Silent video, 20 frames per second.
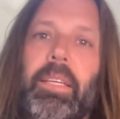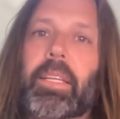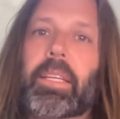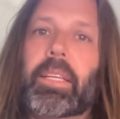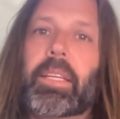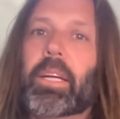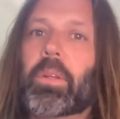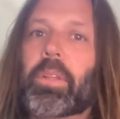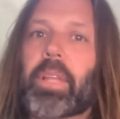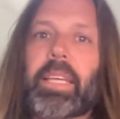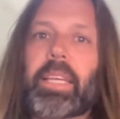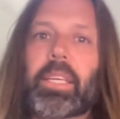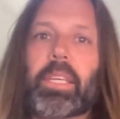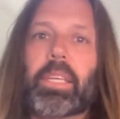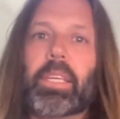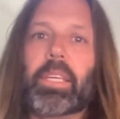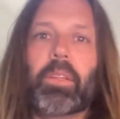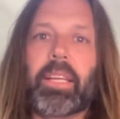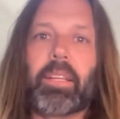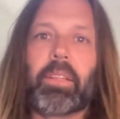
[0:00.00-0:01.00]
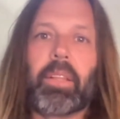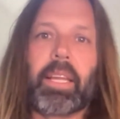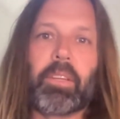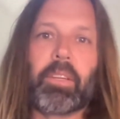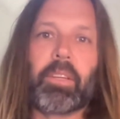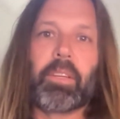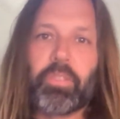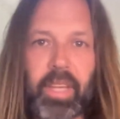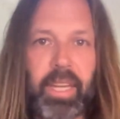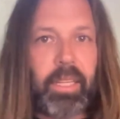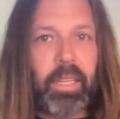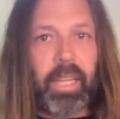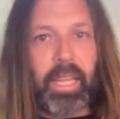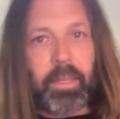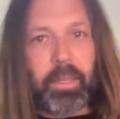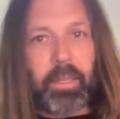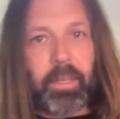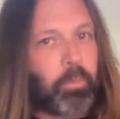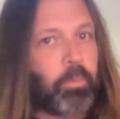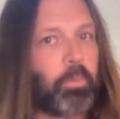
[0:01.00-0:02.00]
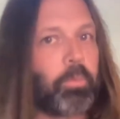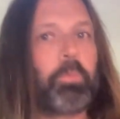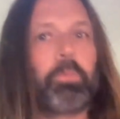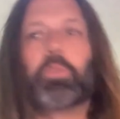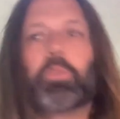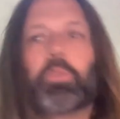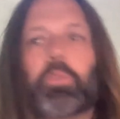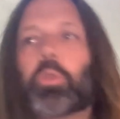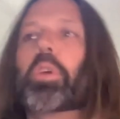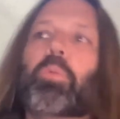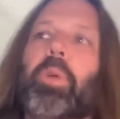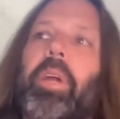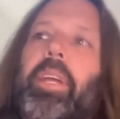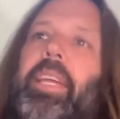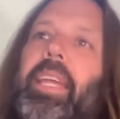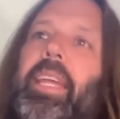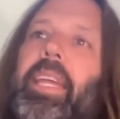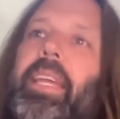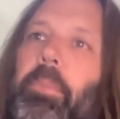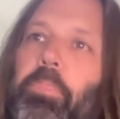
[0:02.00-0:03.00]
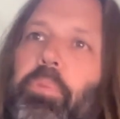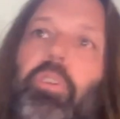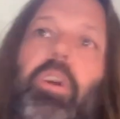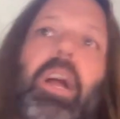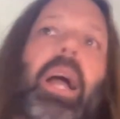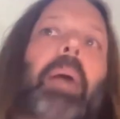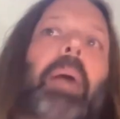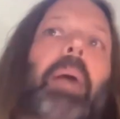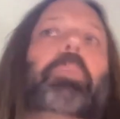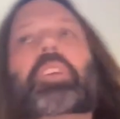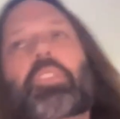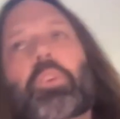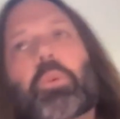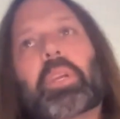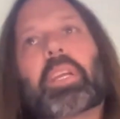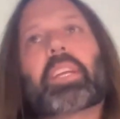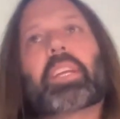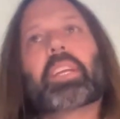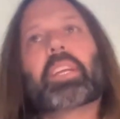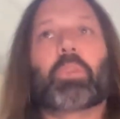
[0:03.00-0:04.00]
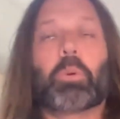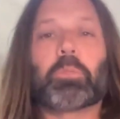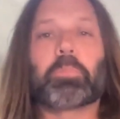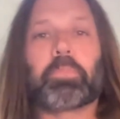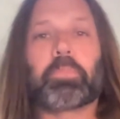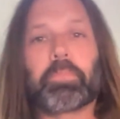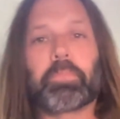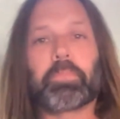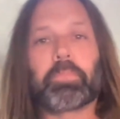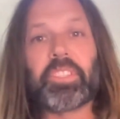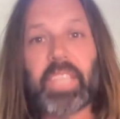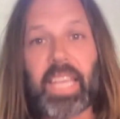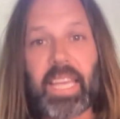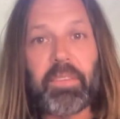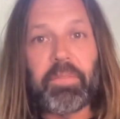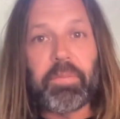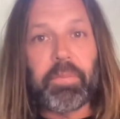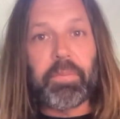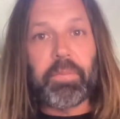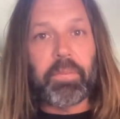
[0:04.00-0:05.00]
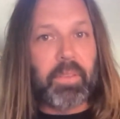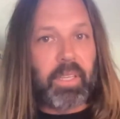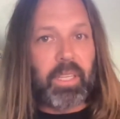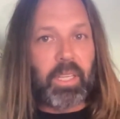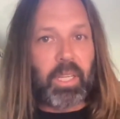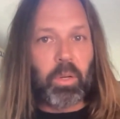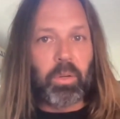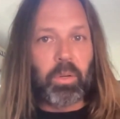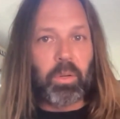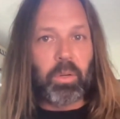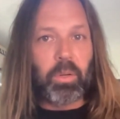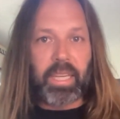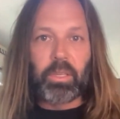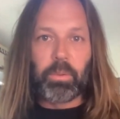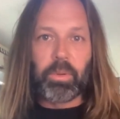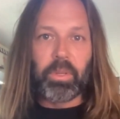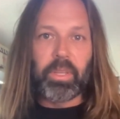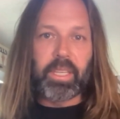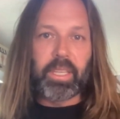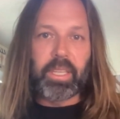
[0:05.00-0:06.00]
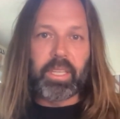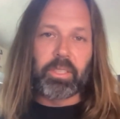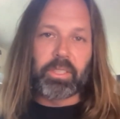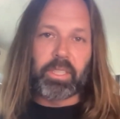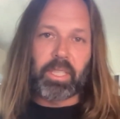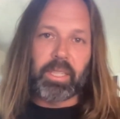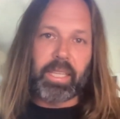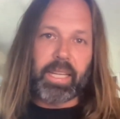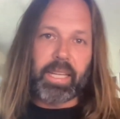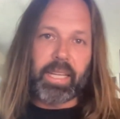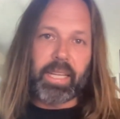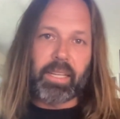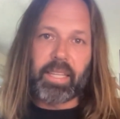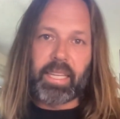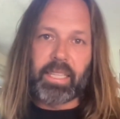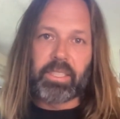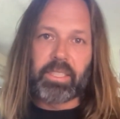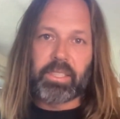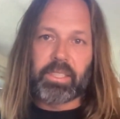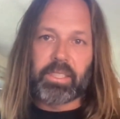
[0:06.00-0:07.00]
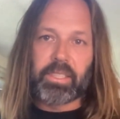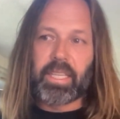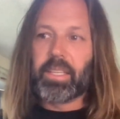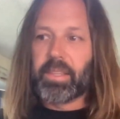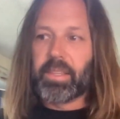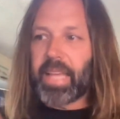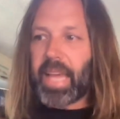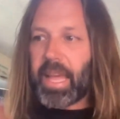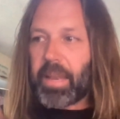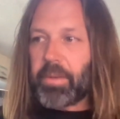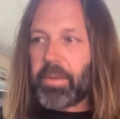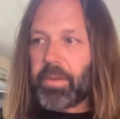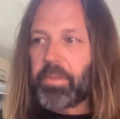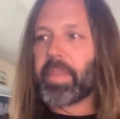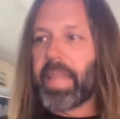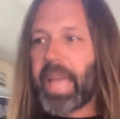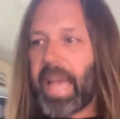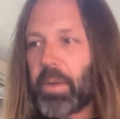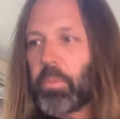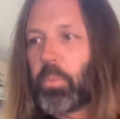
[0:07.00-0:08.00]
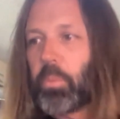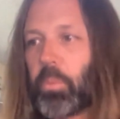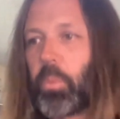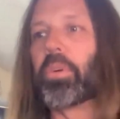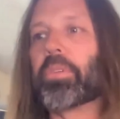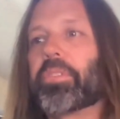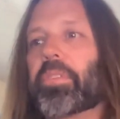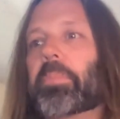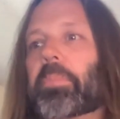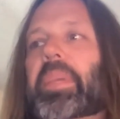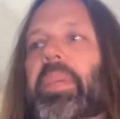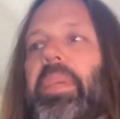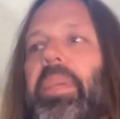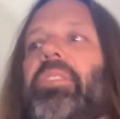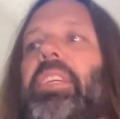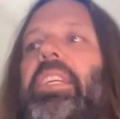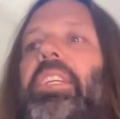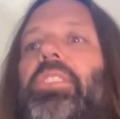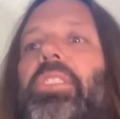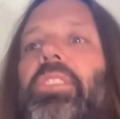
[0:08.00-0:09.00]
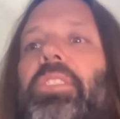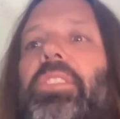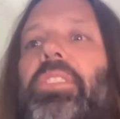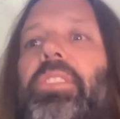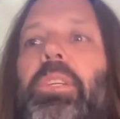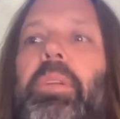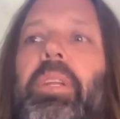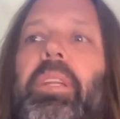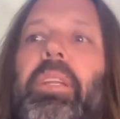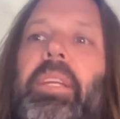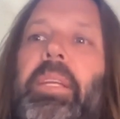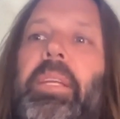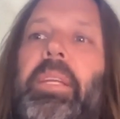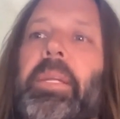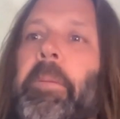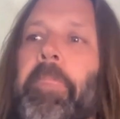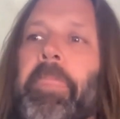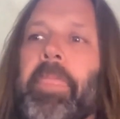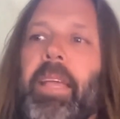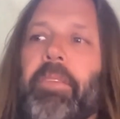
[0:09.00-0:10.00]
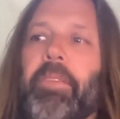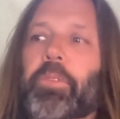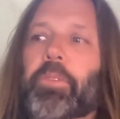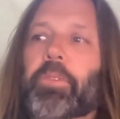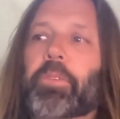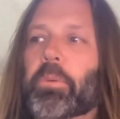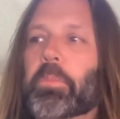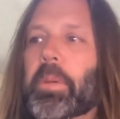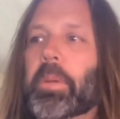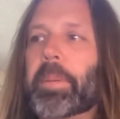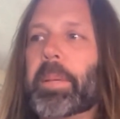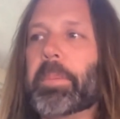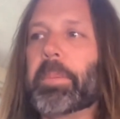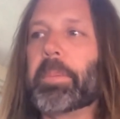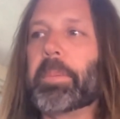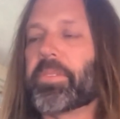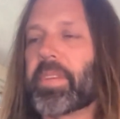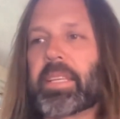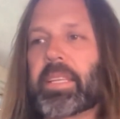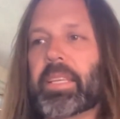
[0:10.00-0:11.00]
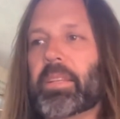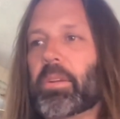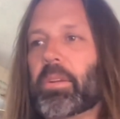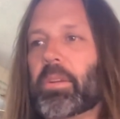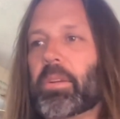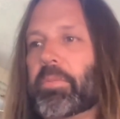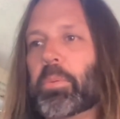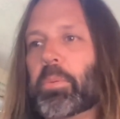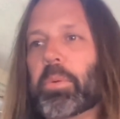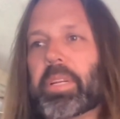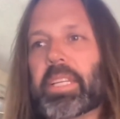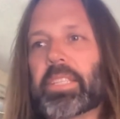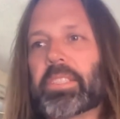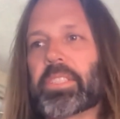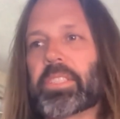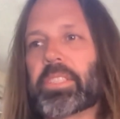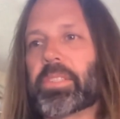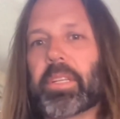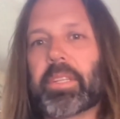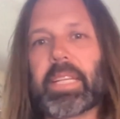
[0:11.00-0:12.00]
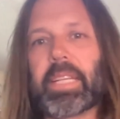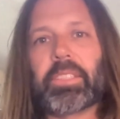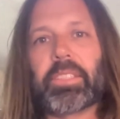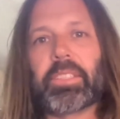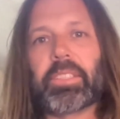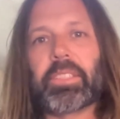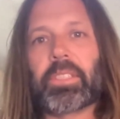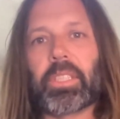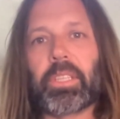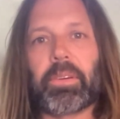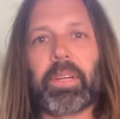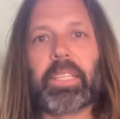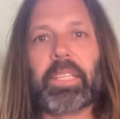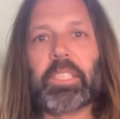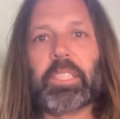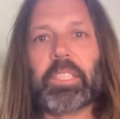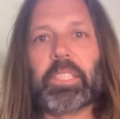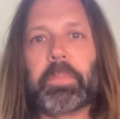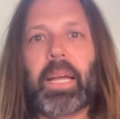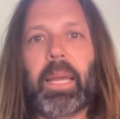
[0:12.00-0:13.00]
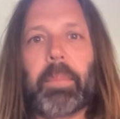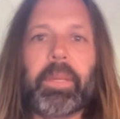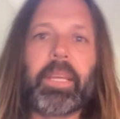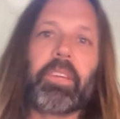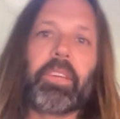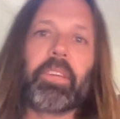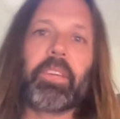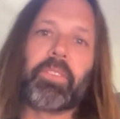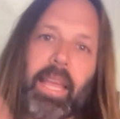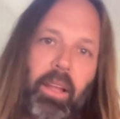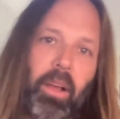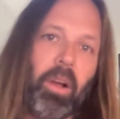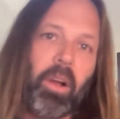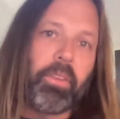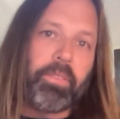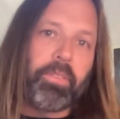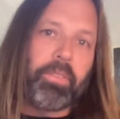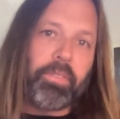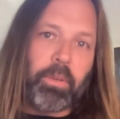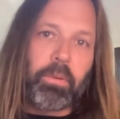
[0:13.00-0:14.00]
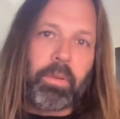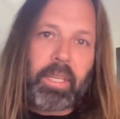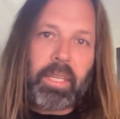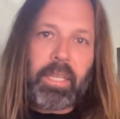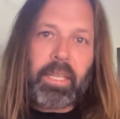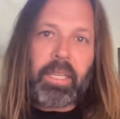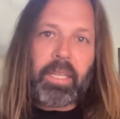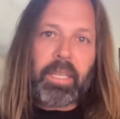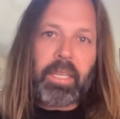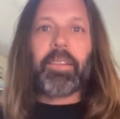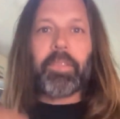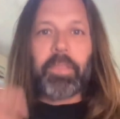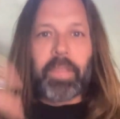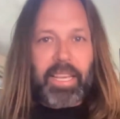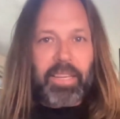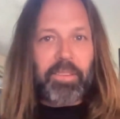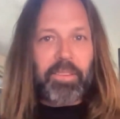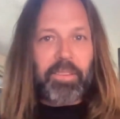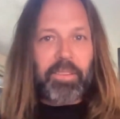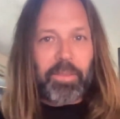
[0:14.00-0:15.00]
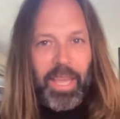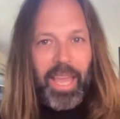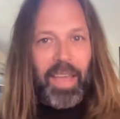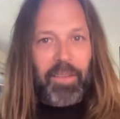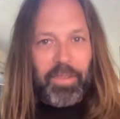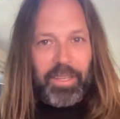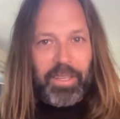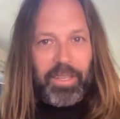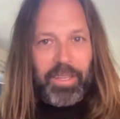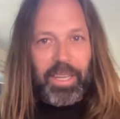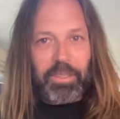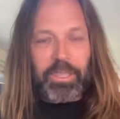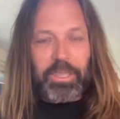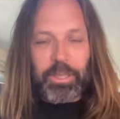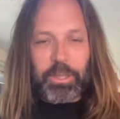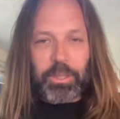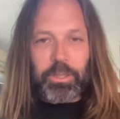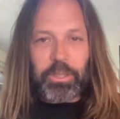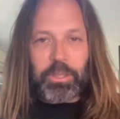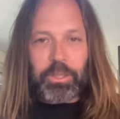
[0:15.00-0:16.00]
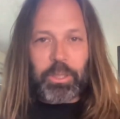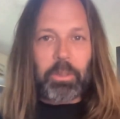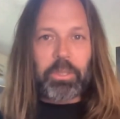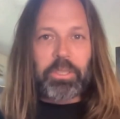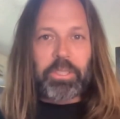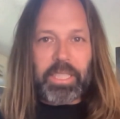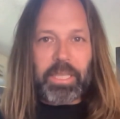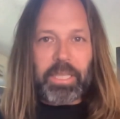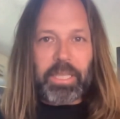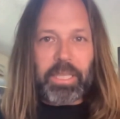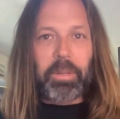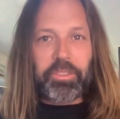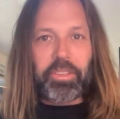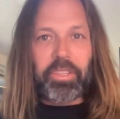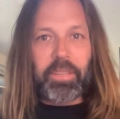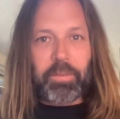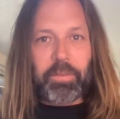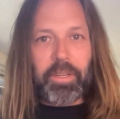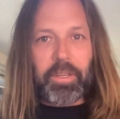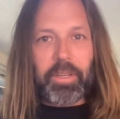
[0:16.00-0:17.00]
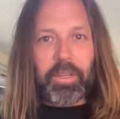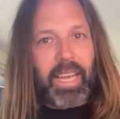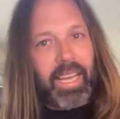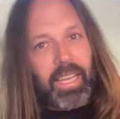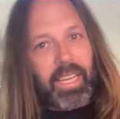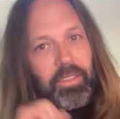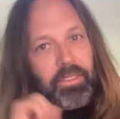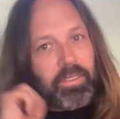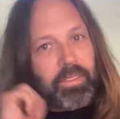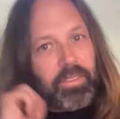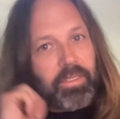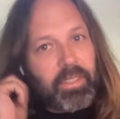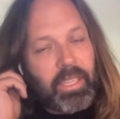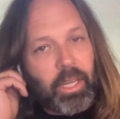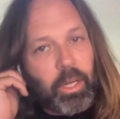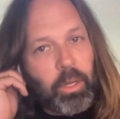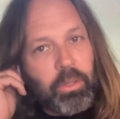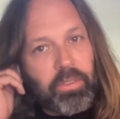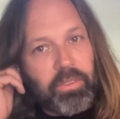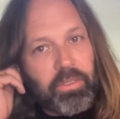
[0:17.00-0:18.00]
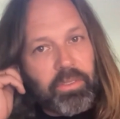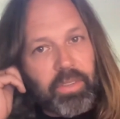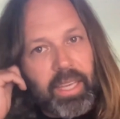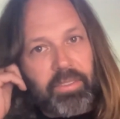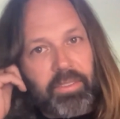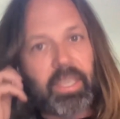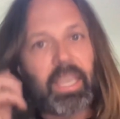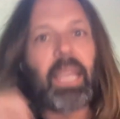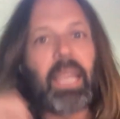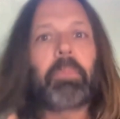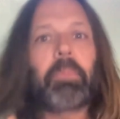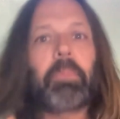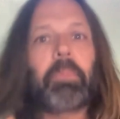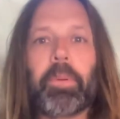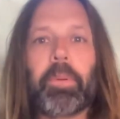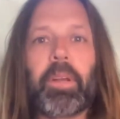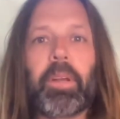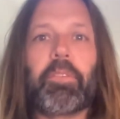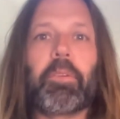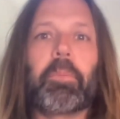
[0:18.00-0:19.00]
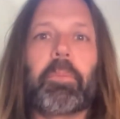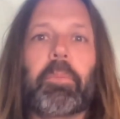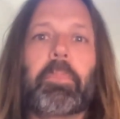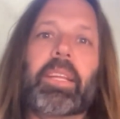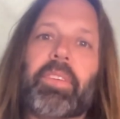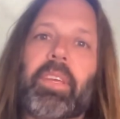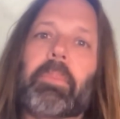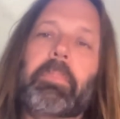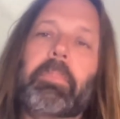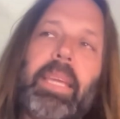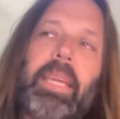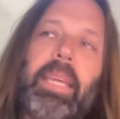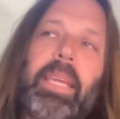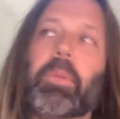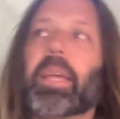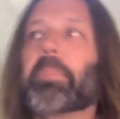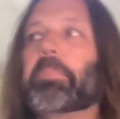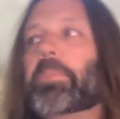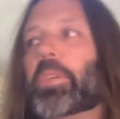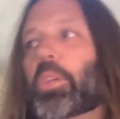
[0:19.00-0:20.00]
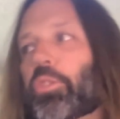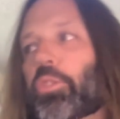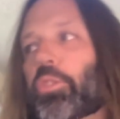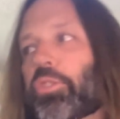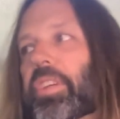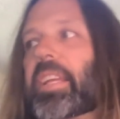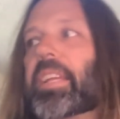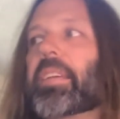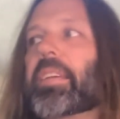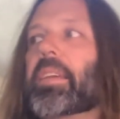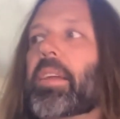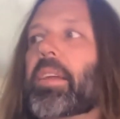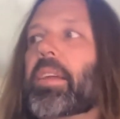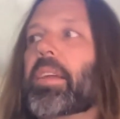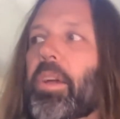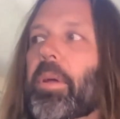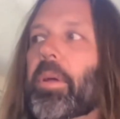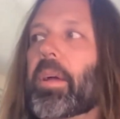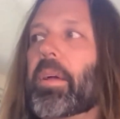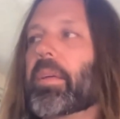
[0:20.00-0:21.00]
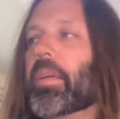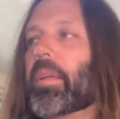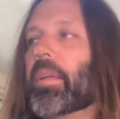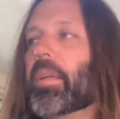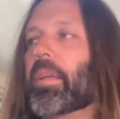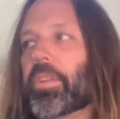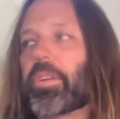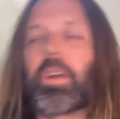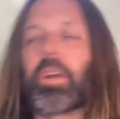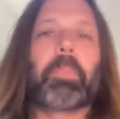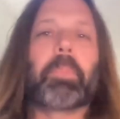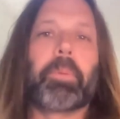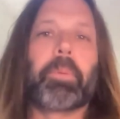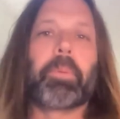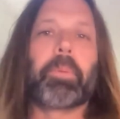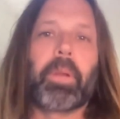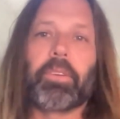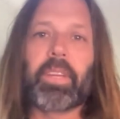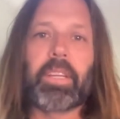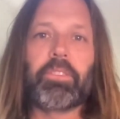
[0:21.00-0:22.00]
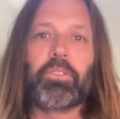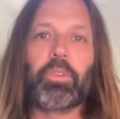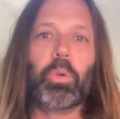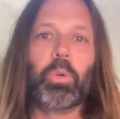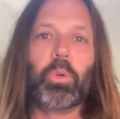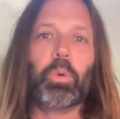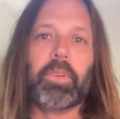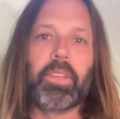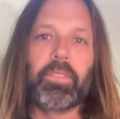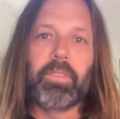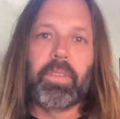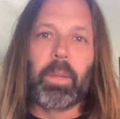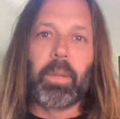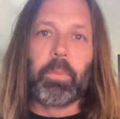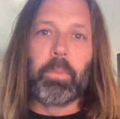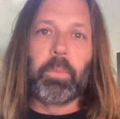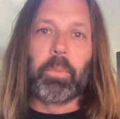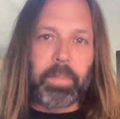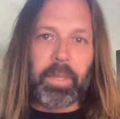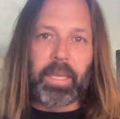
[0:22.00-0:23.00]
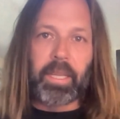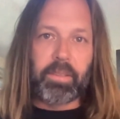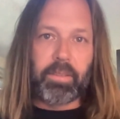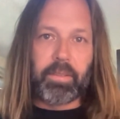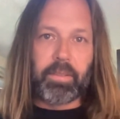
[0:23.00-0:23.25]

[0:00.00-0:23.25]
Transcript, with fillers: you know, like like like setting like doing rigging and properly doing it so it's safe, you know, like you really there's a lot of things that that that world to me teaches you and I've told so many people it's like, you know, if you want to get started, that's such a great spot because and also like having Navy SEALs, you always need a bunch of different guys, you know, because like as a camera operator for me, it's like me and like usually like a, a, another operator, it's like two of us and we get